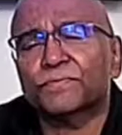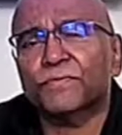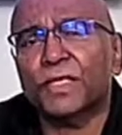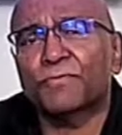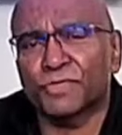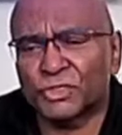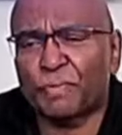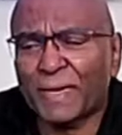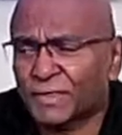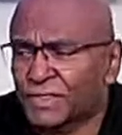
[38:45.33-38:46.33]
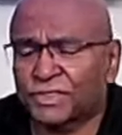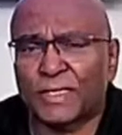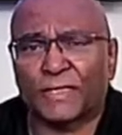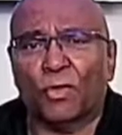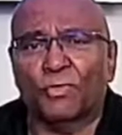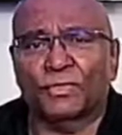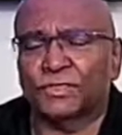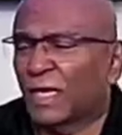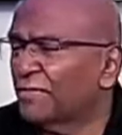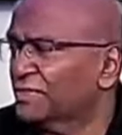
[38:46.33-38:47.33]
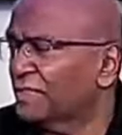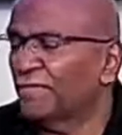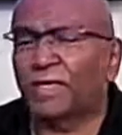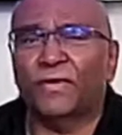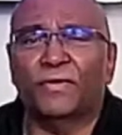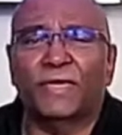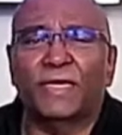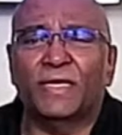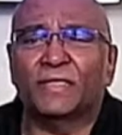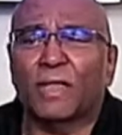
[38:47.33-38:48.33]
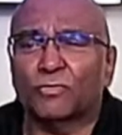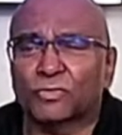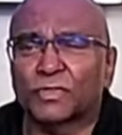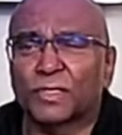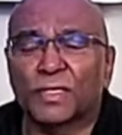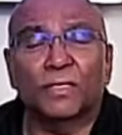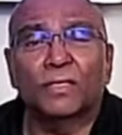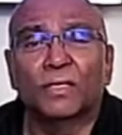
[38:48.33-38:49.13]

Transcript: respect these technologies. 780,000 here.